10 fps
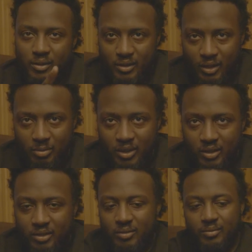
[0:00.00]
Stay
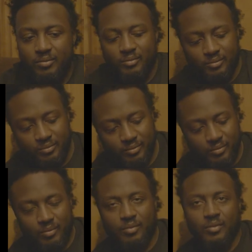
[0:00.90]
blessed.
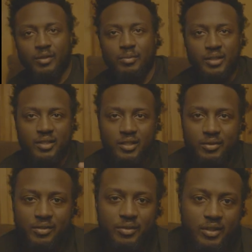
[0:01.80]
Peace,
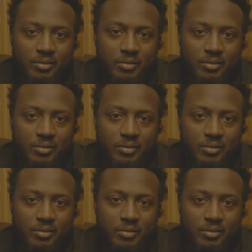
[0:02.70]
love, everyone.